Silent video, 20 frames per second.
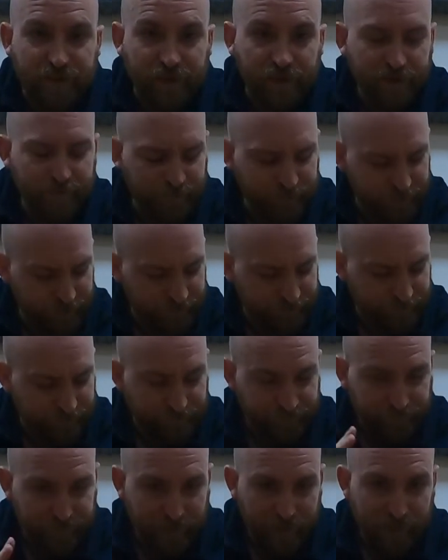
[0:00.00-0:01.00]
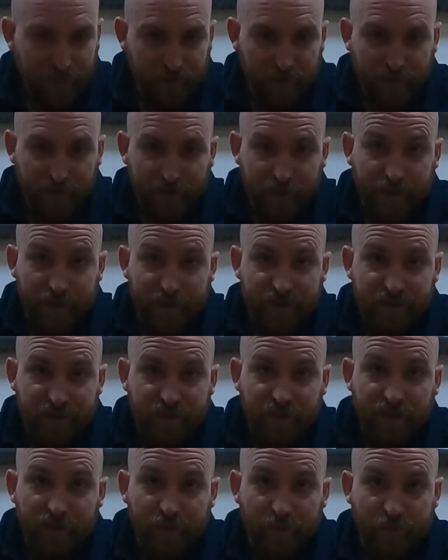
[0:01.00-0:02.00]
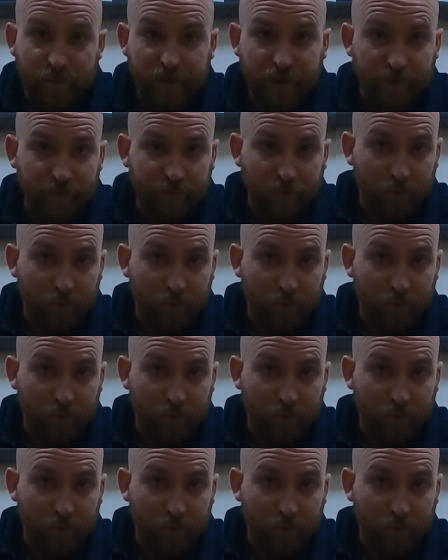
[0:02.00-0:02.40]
clips. Next thing, the thing that